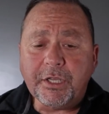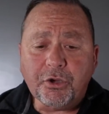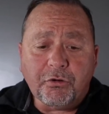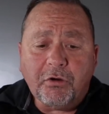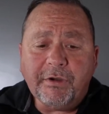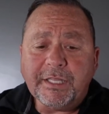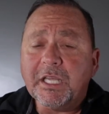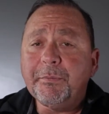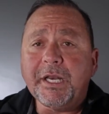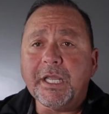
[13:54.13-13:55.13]
You're only
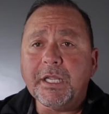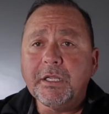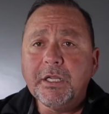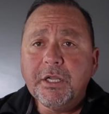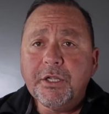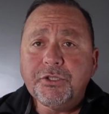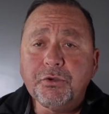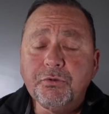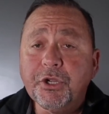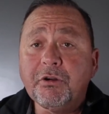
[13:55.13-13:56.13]
limited
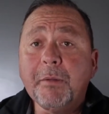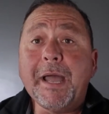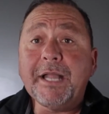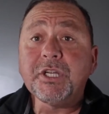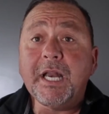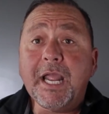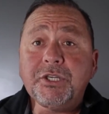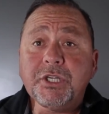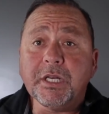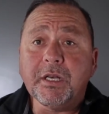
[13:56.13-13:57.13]
to your
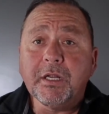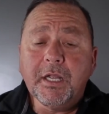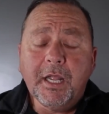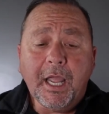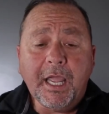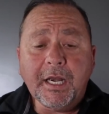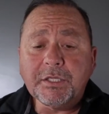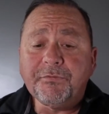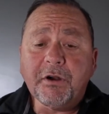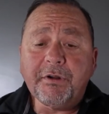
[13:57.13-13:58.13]
imagination, and
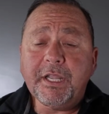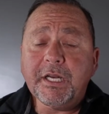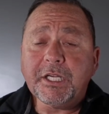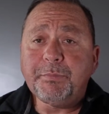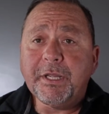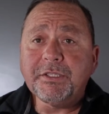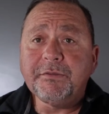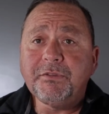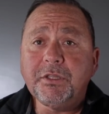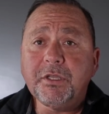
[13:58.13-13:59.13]
it's very
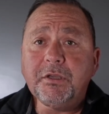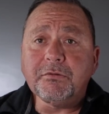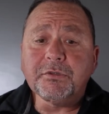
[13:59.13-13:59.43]
inexpensive to do.